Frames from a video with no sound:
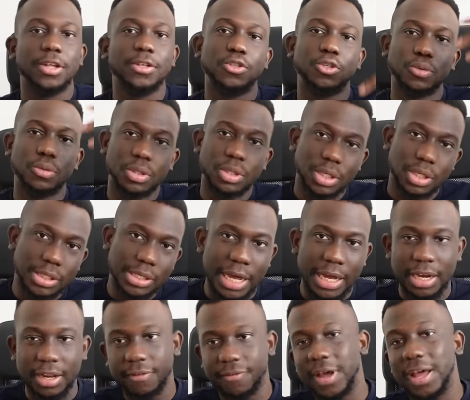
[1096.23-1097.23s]
do this
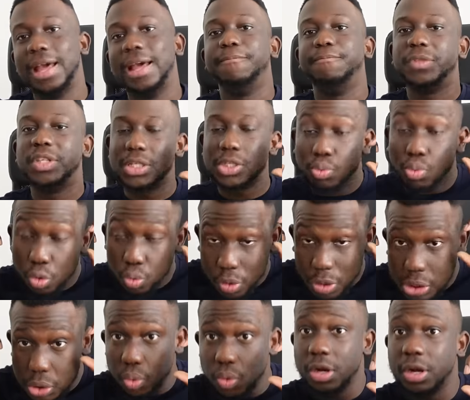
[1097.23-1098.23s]
identify this one
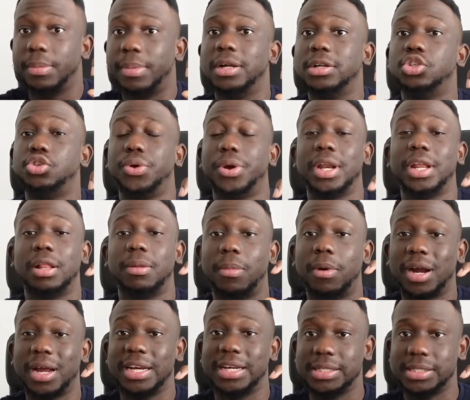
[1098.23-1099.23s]
we're talking about trading the
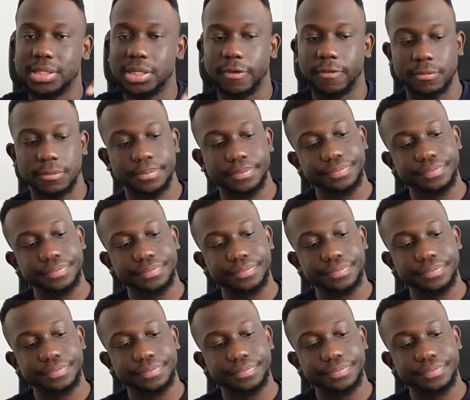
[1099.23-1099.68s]
market itself